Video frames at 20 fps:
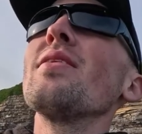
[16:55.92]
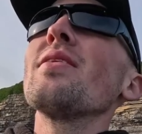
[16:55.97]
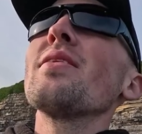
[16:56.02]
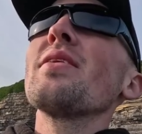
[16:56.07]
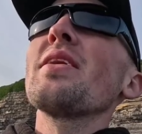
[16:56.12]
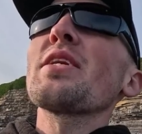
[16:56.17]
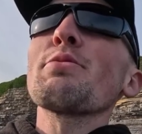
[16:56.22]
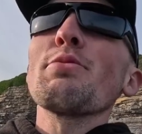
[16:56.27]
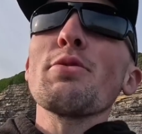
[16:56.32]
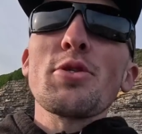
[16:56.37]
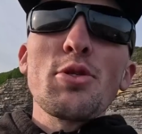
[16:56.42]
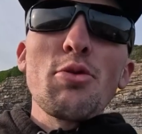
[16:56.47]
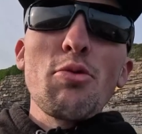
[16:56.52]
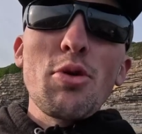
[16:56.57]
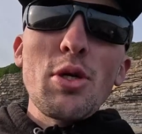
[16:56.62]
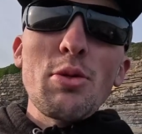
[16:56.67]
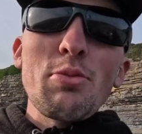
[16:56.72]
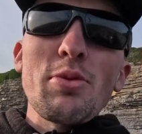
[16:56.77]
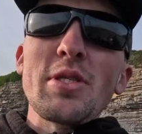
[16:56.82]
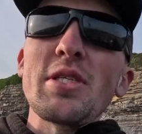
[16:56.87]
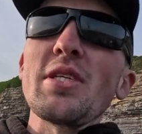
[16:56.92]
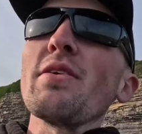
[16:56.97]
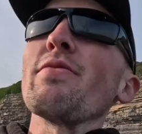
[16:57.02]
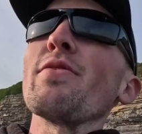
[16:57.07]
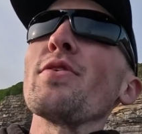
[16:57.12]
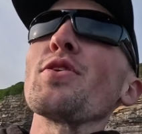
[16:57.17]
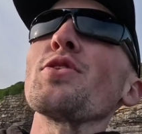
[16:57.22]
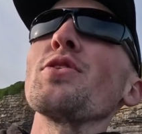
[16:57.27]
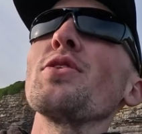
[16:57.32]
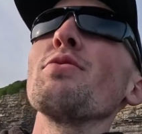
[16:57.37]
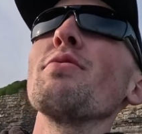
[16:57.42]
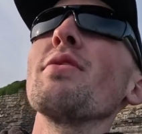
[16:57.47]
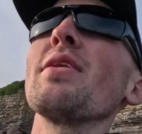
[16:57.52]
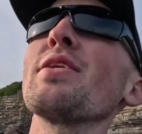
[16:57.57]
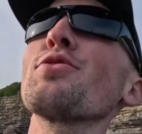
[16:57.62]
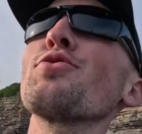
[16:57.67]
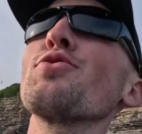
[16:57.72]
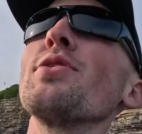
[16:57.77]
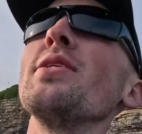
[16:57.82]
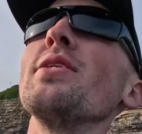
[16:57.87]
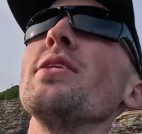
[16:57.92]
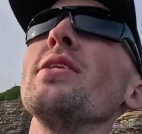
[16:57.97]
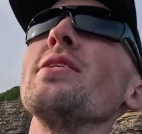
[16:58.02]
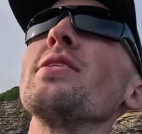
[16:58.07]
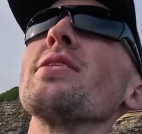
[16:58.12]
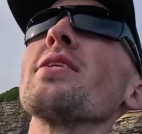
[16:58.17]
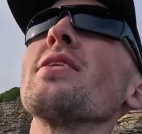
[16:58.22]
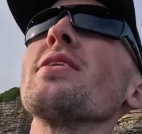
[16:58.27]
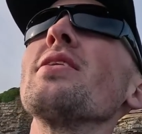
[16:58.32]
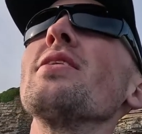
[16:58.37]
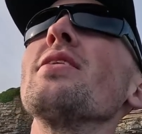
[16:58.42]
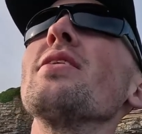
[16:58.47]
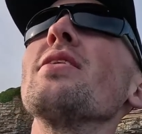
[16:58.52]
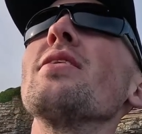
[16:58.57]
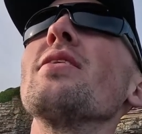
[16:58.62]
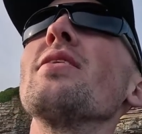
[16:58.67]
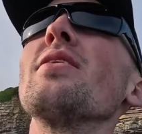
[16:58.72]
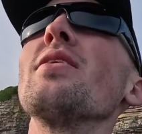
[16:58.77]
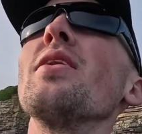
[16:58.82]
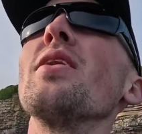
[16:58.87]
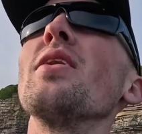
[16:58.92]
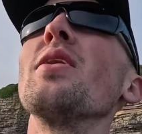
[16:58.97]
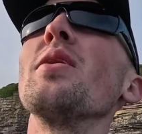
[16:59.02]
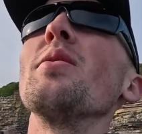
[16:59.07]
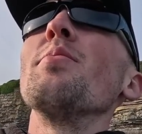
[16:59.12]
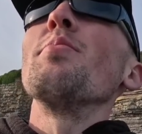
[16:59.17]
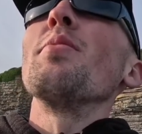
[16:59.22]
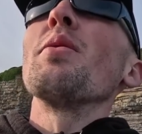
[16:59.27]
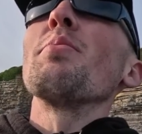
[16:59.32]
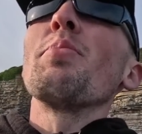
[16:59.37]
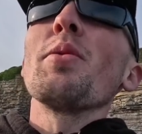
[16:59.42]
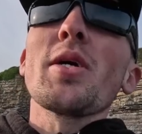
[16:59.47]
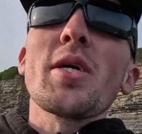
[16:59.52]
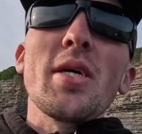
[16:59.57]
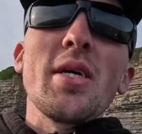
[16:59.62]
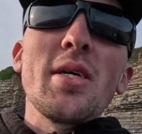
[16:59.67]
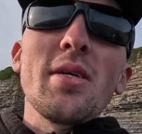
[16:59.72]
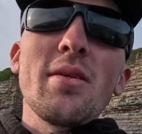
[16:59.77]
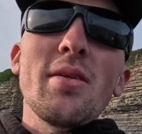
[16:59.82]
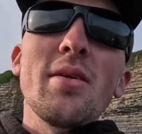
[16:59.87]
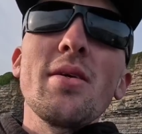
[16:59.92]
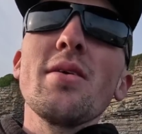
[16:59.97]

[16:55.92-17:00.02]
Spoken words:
That's what's so good with sea fishing. You literally need a bucket,